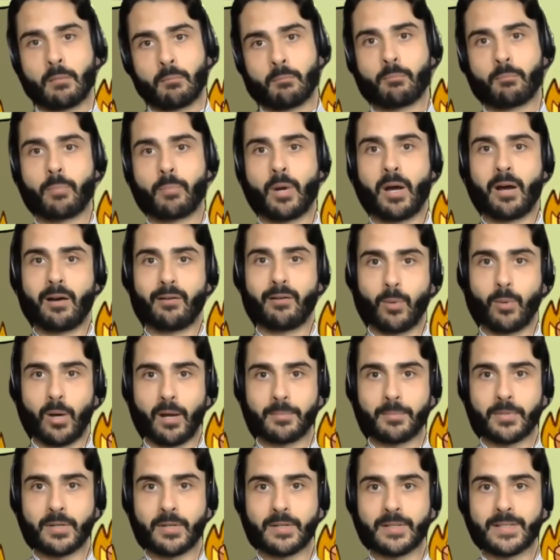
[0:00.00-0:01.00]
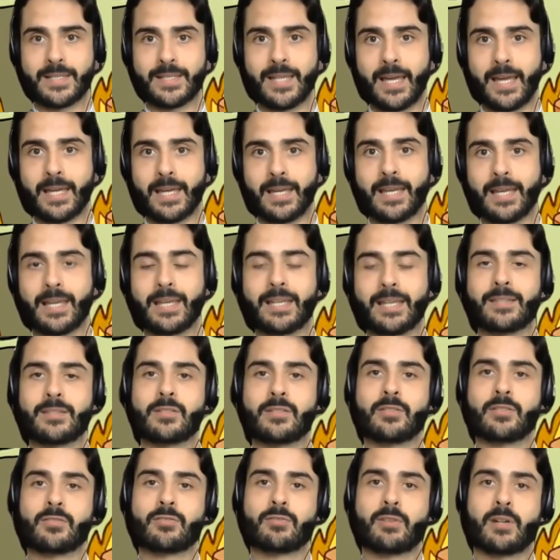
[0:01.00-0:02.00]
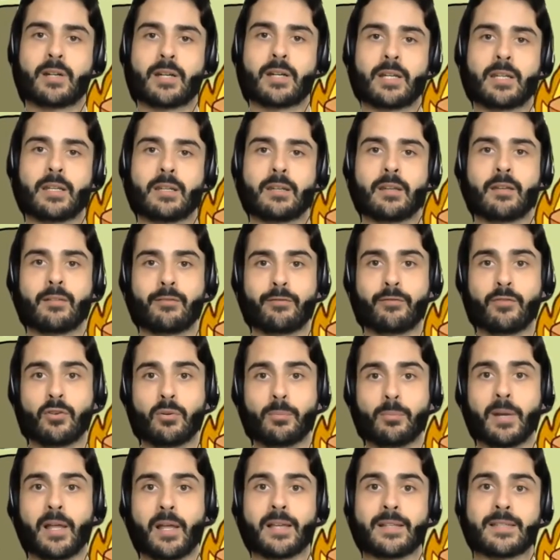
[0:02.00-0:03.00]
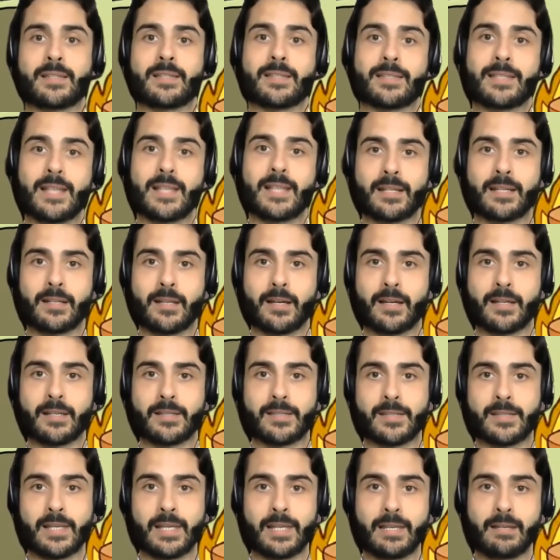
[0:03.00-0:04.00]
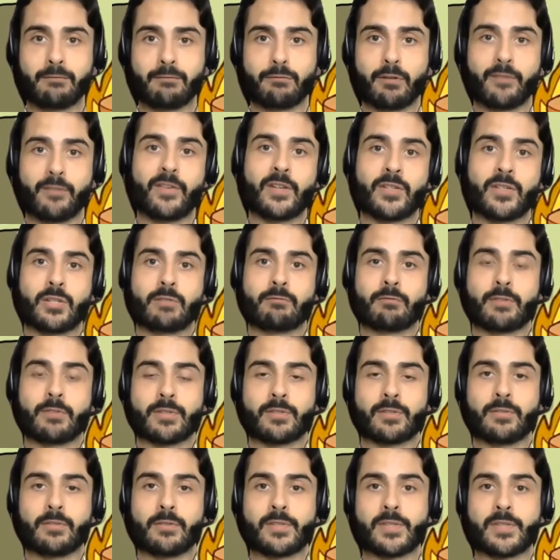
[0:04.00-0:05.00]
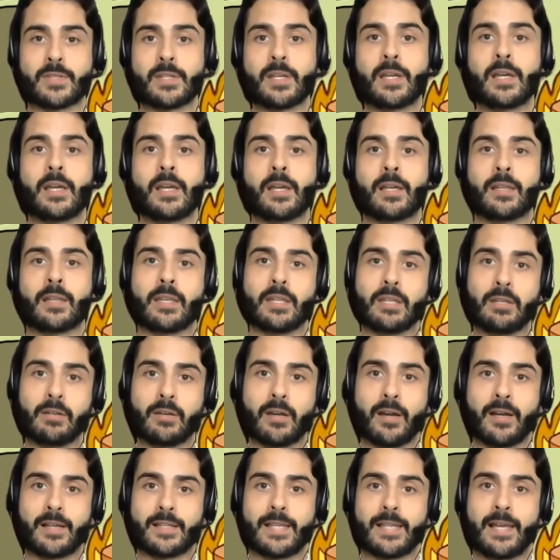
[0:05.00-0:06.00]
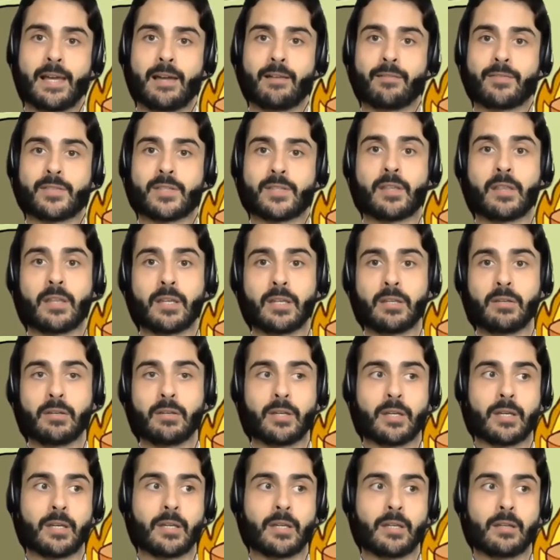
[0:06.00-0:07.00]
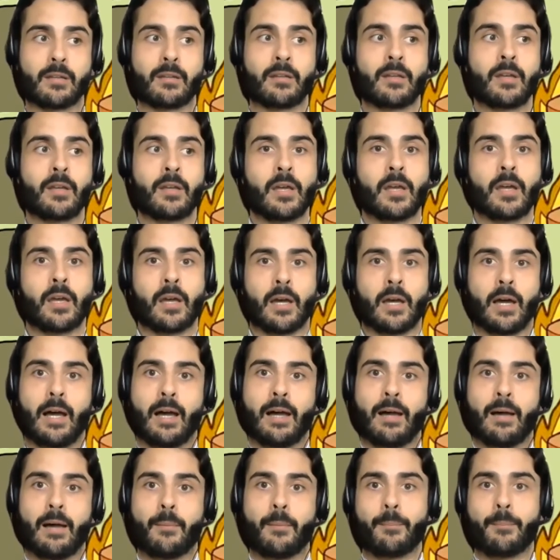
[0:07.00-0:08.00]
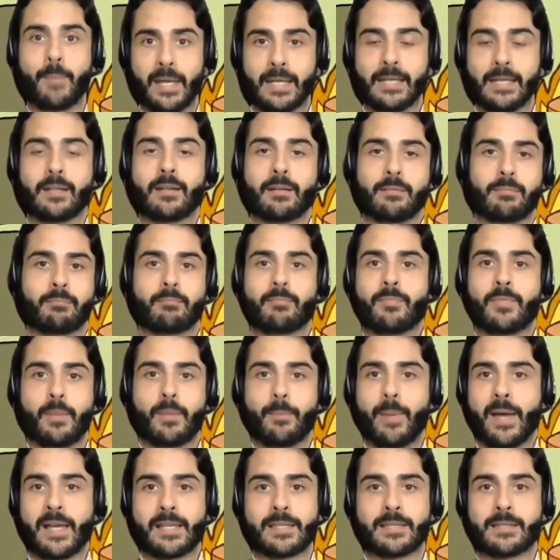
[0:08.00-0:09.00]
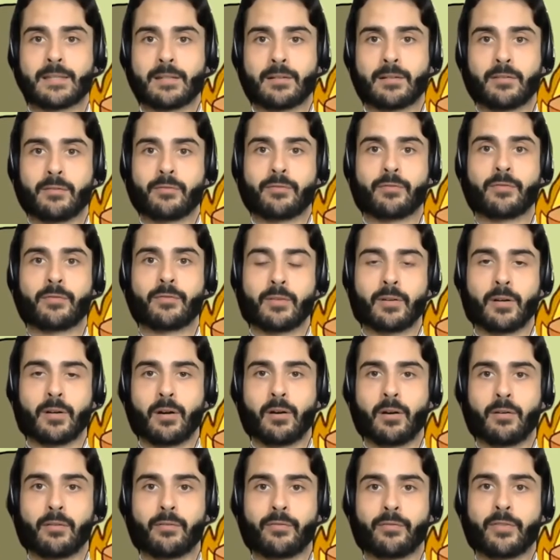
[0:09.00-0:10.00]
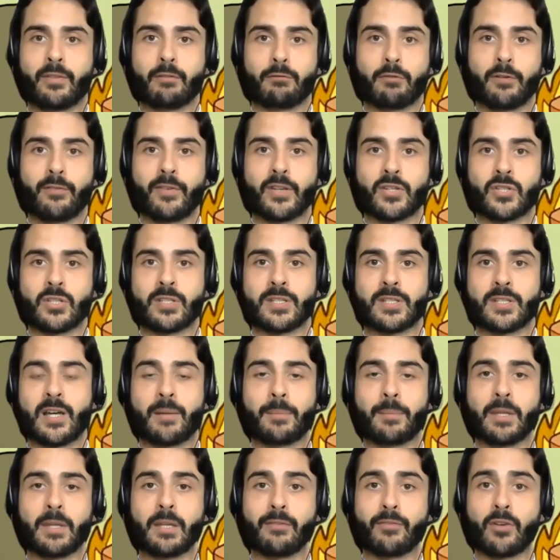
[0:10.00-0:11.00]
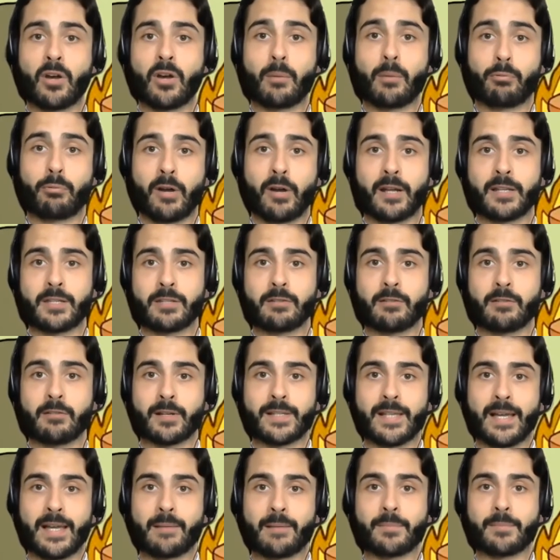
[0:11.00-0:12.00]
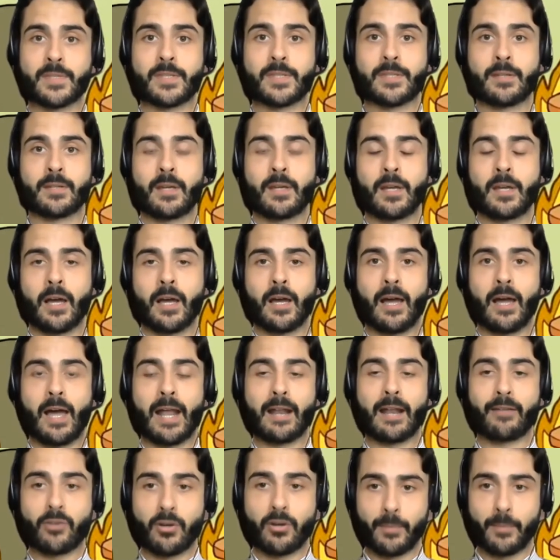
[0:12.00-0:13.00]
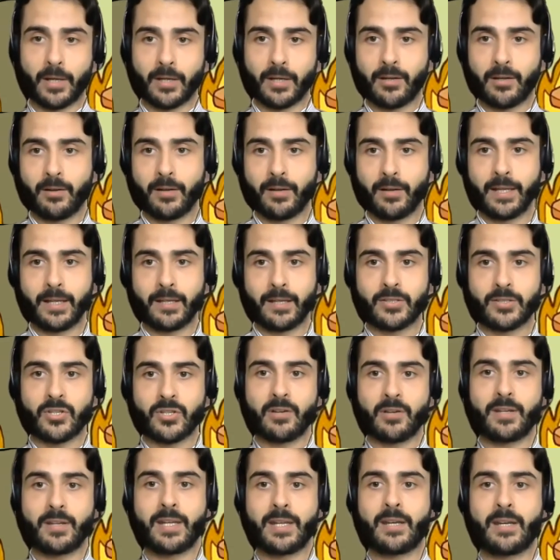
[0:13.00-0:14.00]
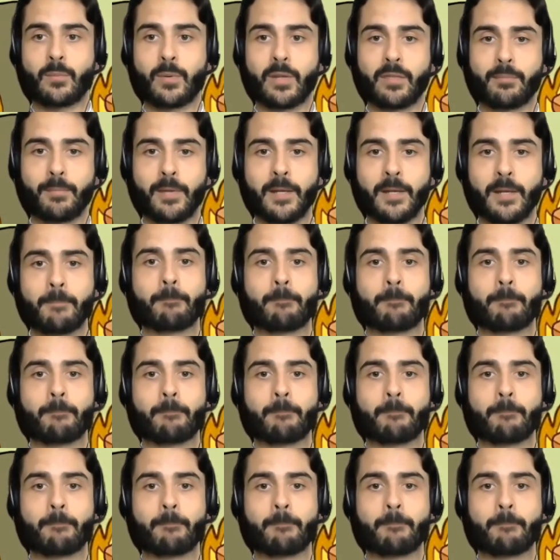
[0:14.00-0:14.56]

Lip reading: part of what I'm doing today, is to try and formalize and standardize the revision resource that you guys have so that you can make the best of the revision time that you've got prior to your exams. And I've got my colleague John here with me.